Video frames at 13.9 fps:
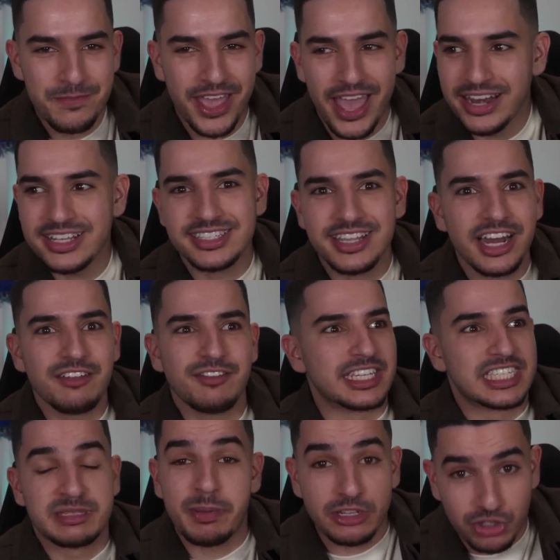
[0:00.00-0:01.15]
And he's not even a
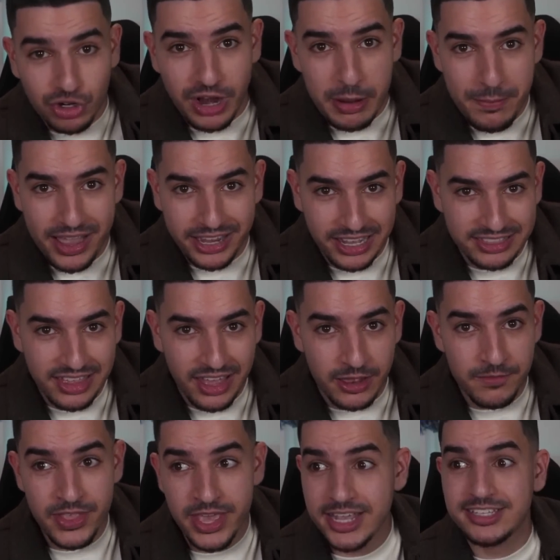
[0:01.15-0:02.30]
special right back at
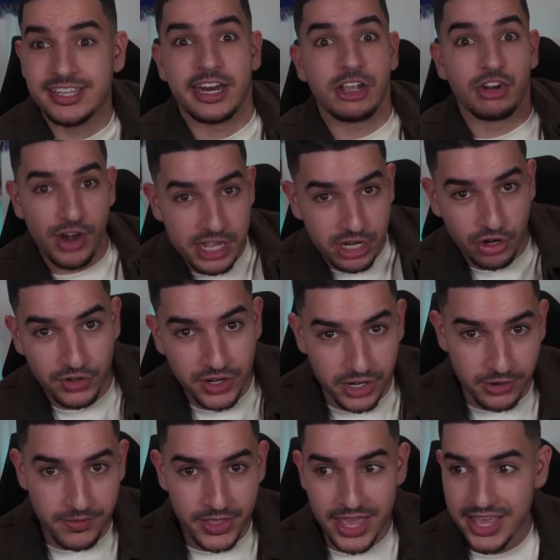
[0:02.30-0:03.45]
that. He's had a great
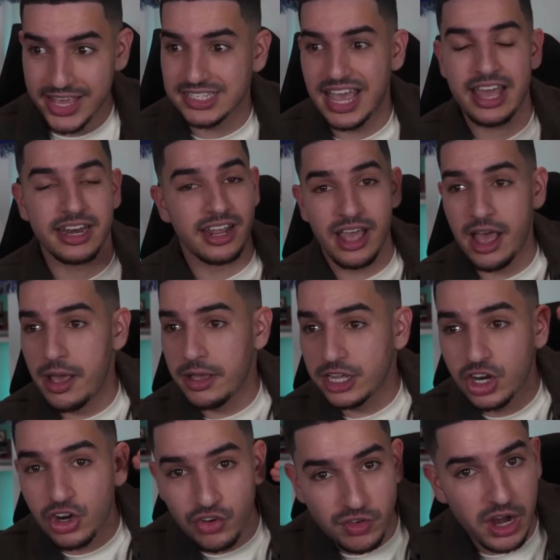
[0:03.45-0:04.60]
career. He's had
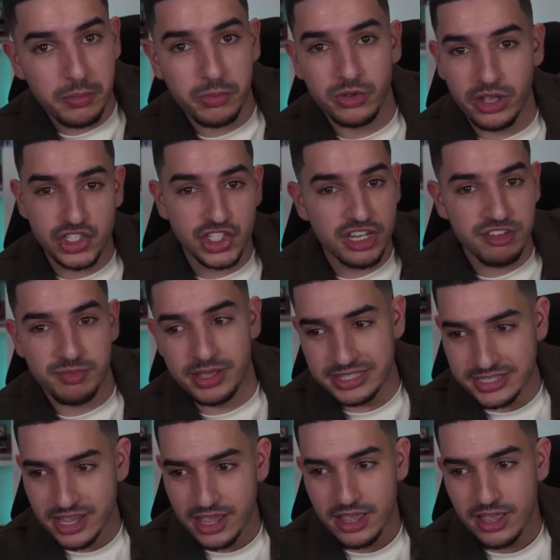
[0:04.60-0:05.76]
incredible
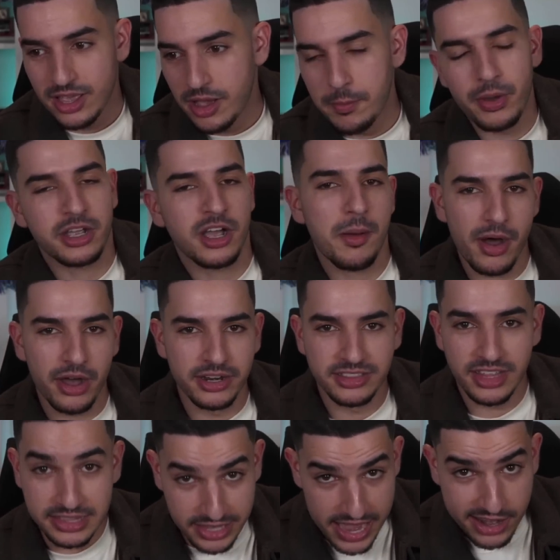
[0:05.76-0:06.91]
achievements. But come on,
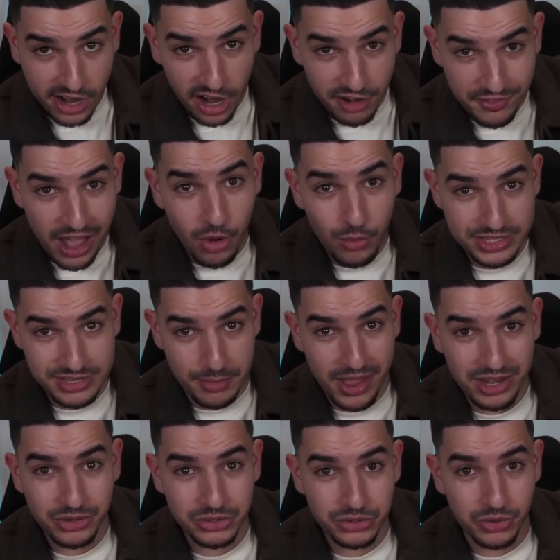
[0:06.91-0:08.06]
the day Carvajal wins a
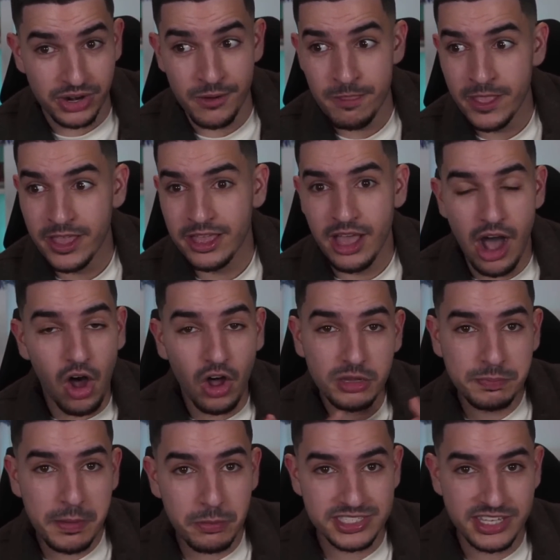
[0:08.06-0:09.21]
Ballon d'Or, all the
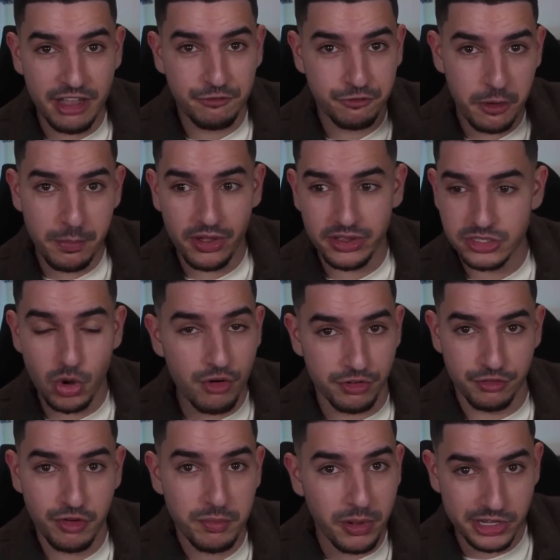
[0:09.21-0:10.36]
people saying football is over,
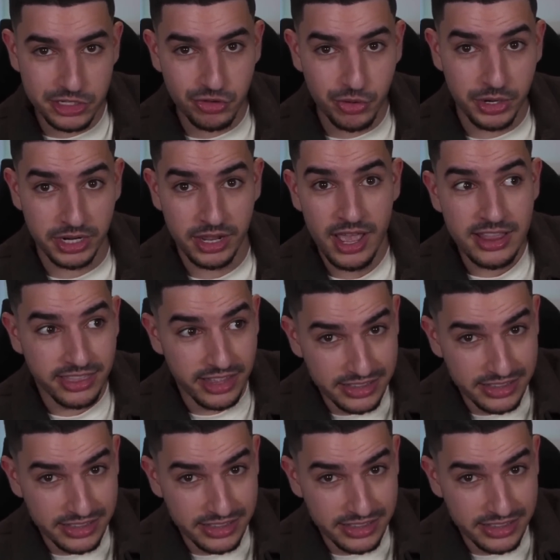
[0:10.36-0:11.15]
football is ruined. The